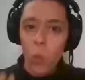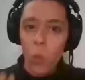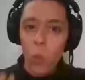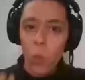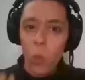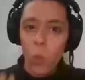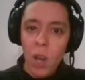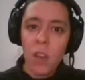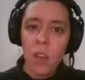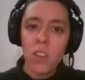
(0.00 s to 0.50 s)

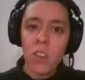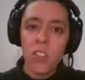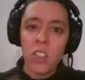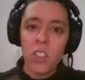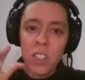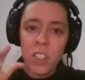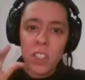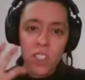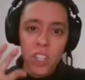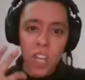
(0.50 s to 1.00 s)
Not
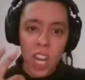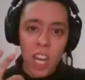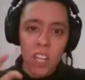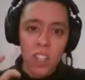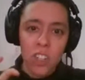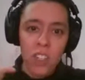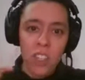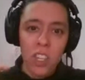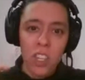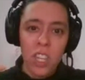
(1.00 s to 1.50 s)
doesn't
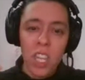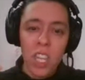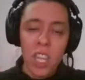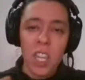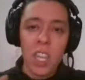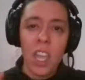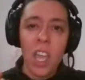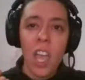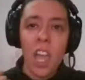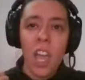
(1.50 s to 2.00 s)
change
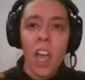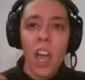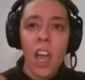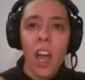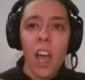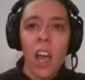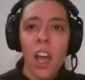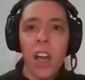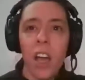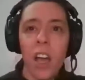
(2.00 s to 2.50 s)

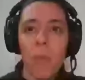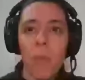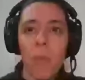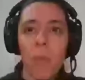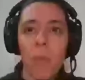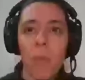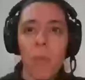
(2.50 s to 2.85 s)
um,